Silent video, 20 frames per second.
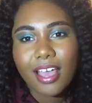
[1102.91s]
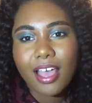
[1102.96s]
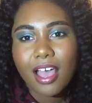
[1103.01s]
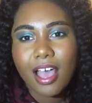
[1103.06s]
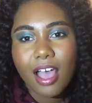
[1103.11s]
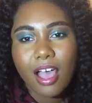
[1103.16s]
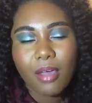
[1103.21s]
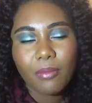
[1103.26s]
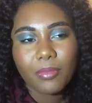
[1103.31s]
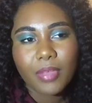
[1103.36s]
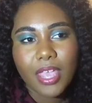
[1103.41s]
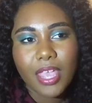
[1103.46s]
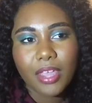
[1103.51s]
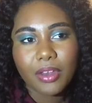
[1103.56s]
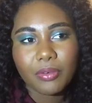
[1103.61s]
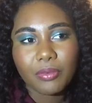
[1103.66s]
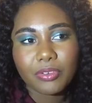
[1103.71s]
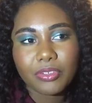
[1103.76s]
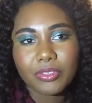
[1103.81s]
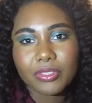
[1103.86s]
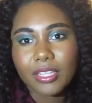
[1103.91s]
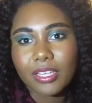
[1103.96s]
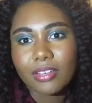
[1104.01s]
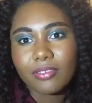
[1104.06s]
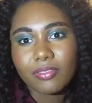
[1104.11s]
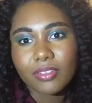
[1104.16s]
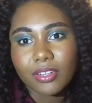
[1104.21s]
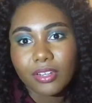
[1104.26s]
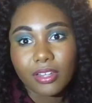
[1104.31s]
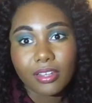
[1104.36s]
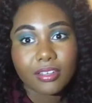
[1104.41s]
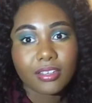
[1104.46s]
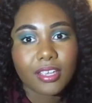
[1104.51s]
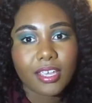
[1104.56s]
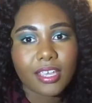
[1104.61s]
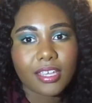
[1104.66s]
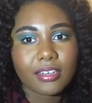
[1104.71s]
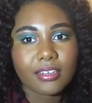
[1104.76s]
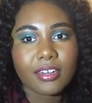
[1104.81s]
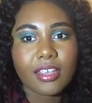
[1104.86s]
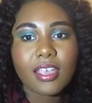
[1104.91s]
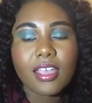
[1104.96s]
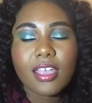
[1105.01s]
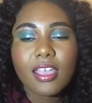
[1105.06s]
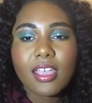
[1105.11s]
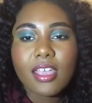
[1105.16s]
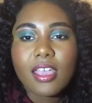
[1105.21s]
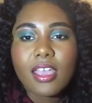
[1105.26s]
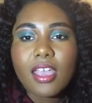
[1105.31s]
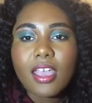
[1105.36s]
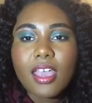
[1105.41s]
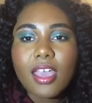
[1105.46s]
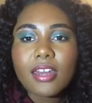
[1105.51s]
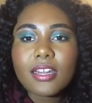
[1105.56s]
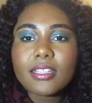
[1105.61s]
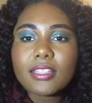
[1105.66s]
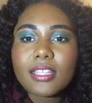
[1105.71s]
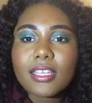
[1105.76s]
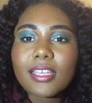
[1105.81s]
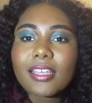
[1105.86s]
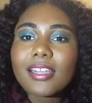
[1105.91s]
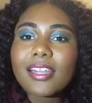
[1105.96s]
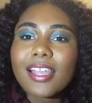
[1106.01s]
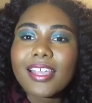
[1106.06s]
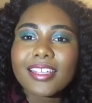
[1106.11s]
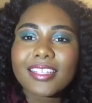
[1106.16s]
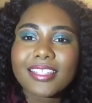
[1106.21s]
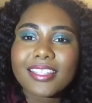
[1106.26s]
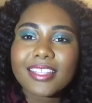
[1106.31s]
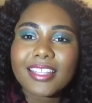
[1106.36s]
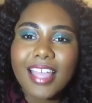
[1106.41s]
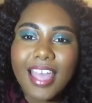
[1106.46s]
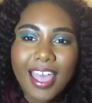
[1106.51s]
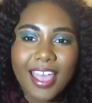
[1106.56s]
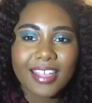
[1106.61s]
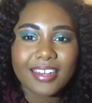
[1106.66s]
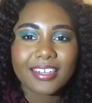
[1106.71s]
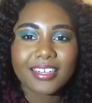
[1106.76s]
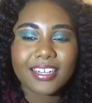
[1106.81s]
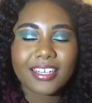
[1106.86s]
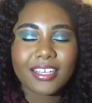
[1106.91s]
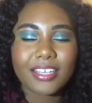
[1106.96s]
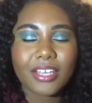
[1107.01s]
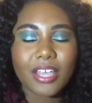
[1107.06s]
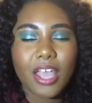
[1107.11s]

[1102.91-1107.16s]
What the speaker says: and what you think of the look and anything like that.